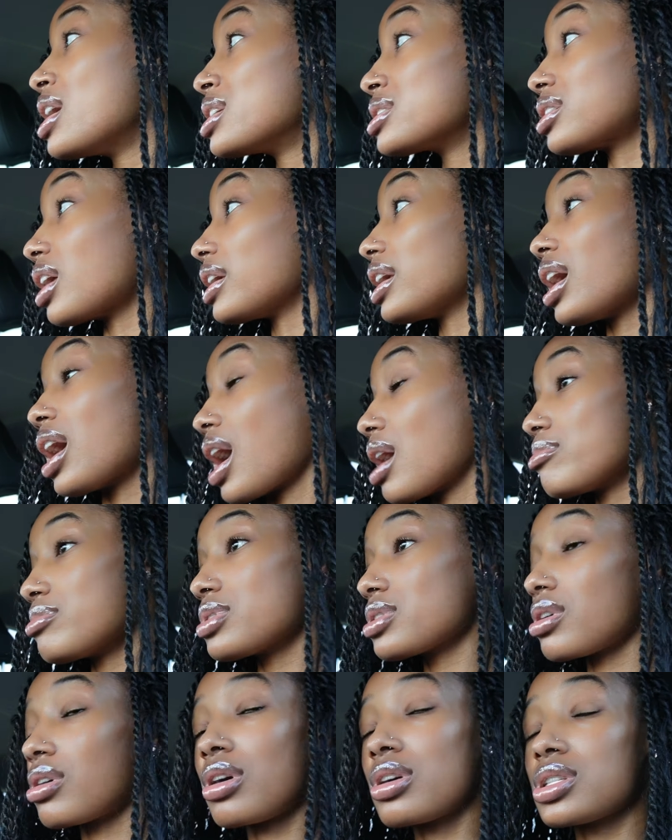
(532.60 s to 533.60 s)
So yeah, I'm
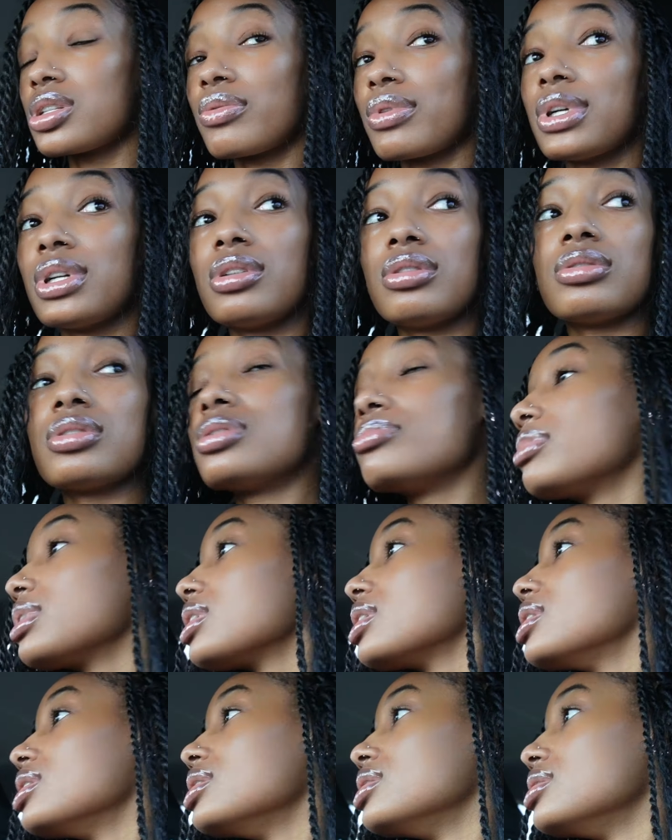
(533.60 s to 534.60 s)
just gonna go somewhere else
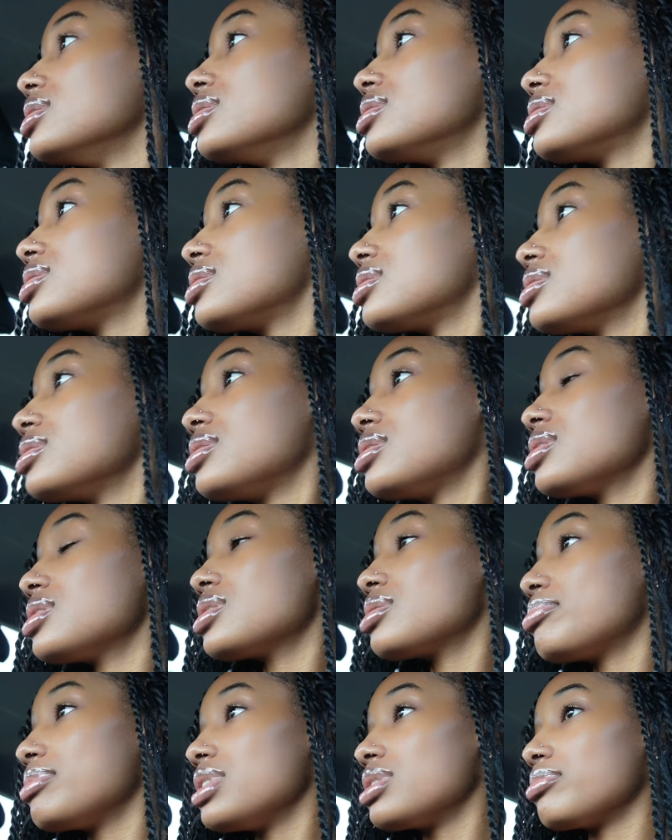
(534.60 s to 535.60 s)
because she
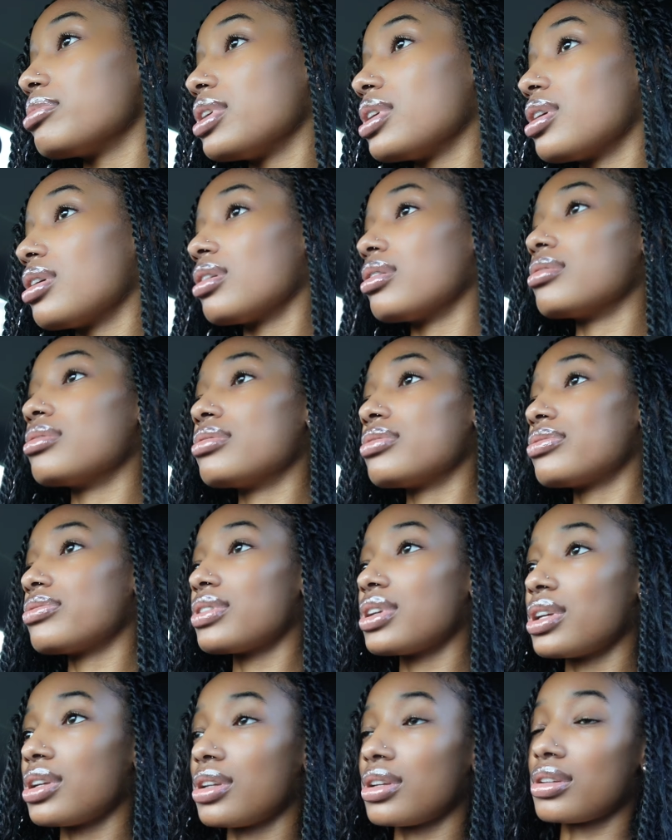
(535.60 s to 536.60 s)
just pissed me off.
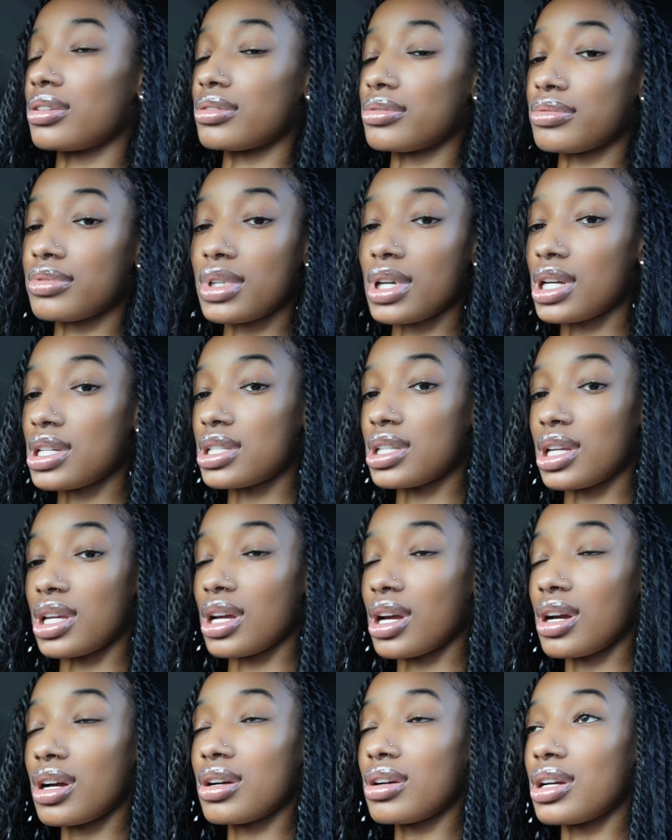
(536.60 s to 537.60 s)
And like I said, I
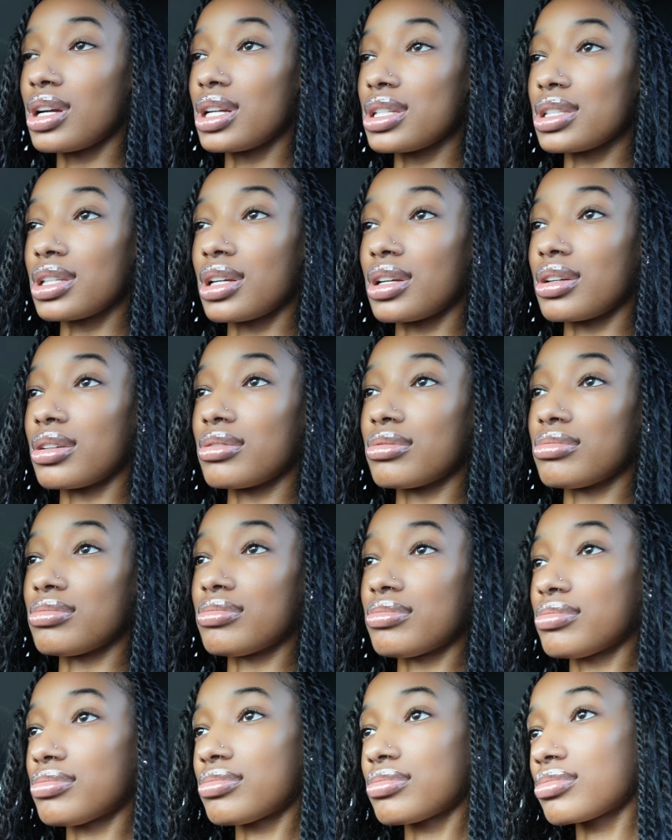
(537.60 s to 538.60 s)
don't have
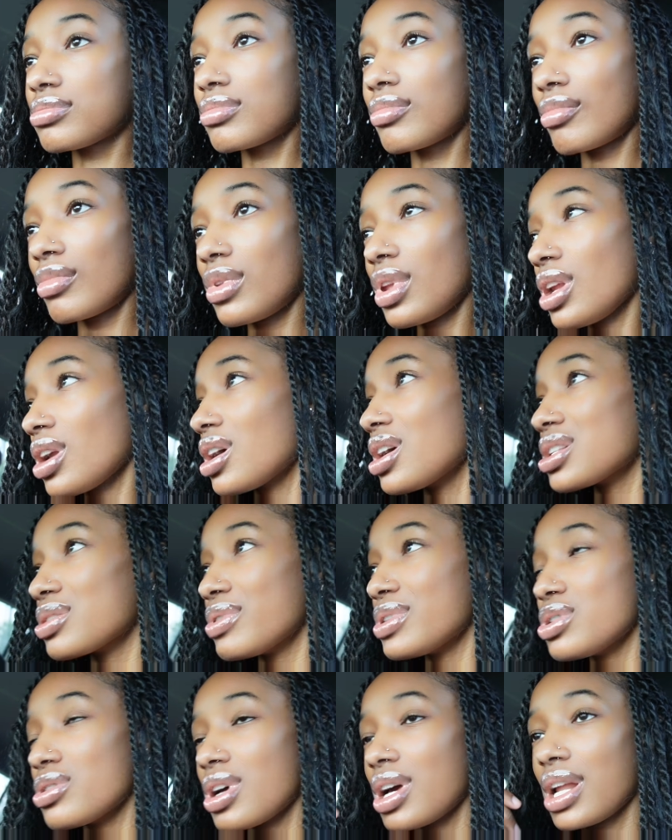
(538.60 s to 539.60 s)
time. Cause
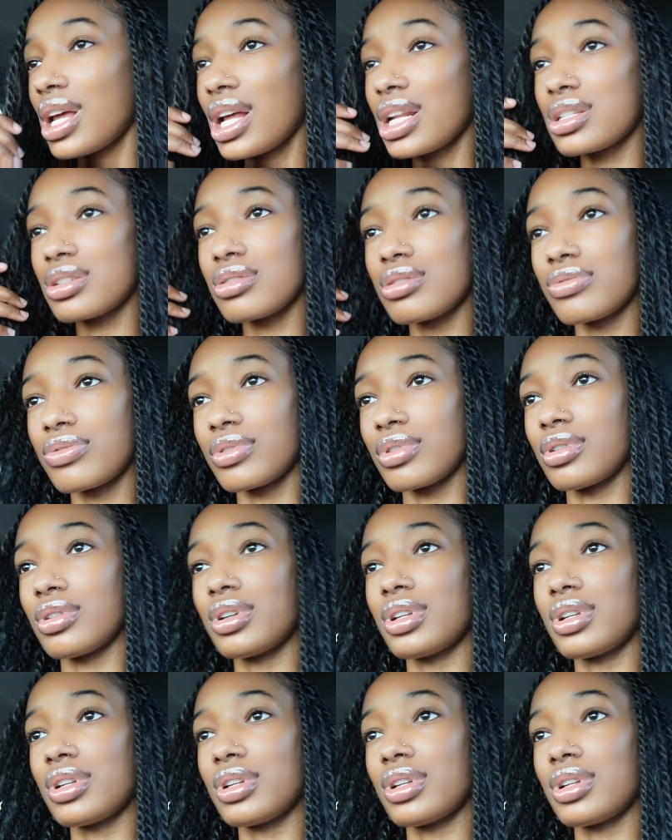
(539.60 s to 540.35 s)
what you got an attitude for?